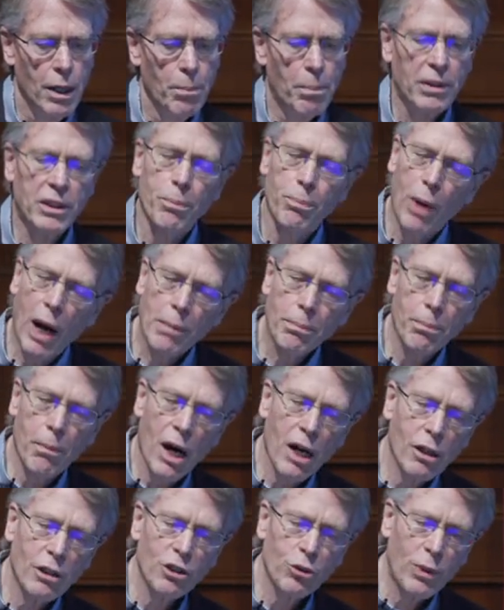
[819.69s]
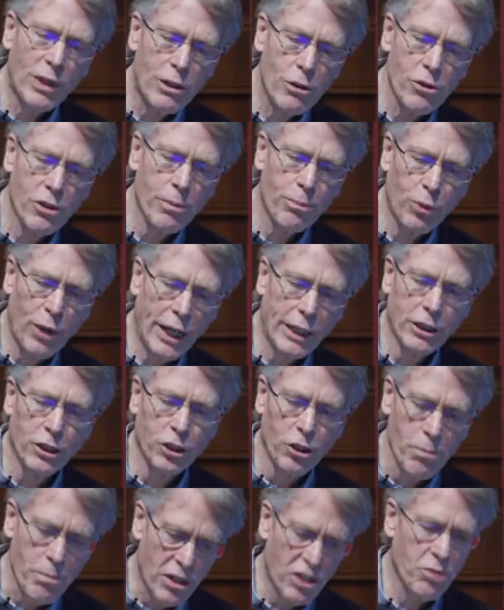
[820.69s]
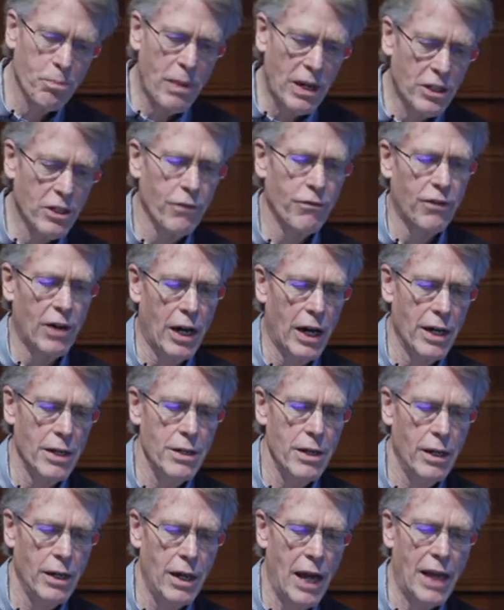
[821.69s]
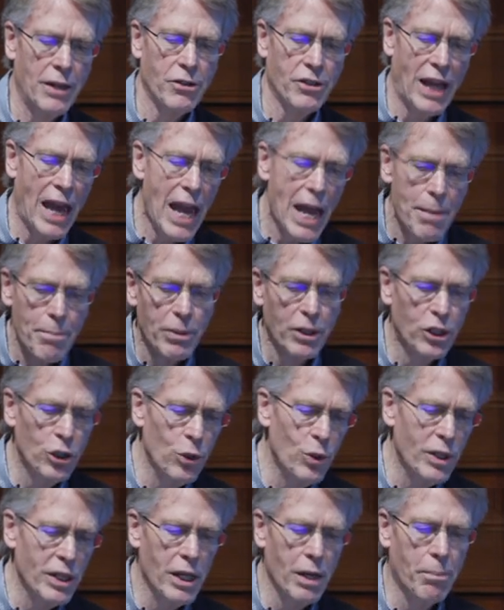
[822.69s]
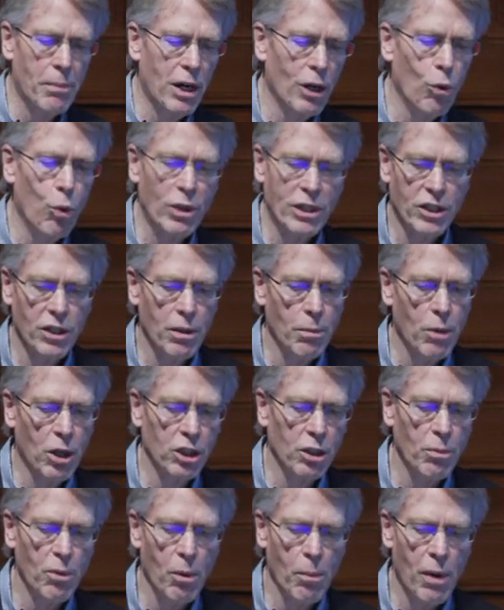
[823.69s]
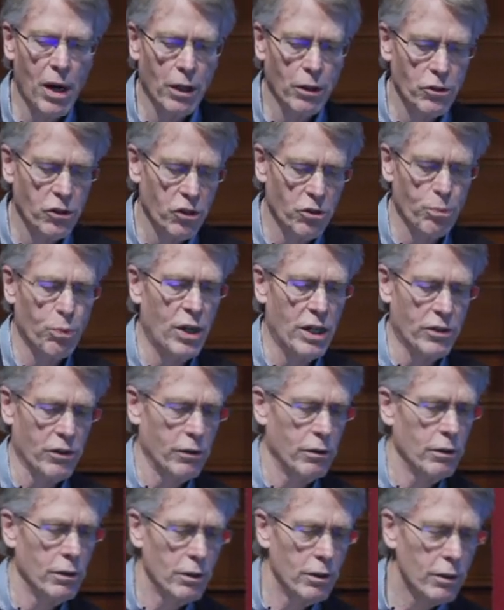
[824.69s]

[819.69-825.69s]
But the models we use in practice are misspecified, and there's ambiguity among which of the multiple models is present.